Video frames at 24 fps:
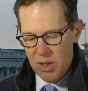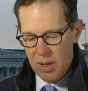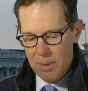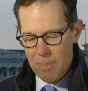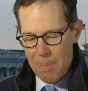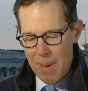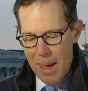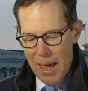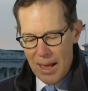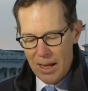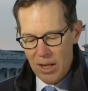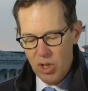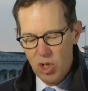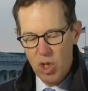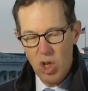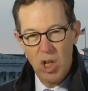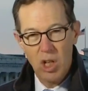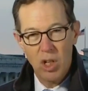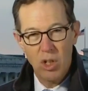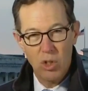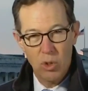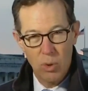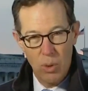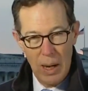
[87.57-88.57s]
the
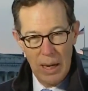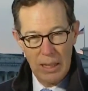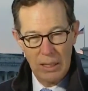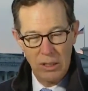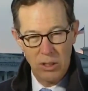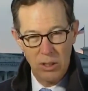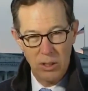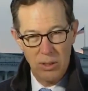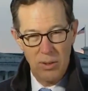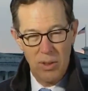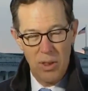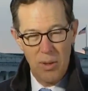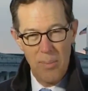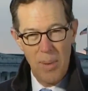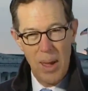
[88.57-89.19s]
managing director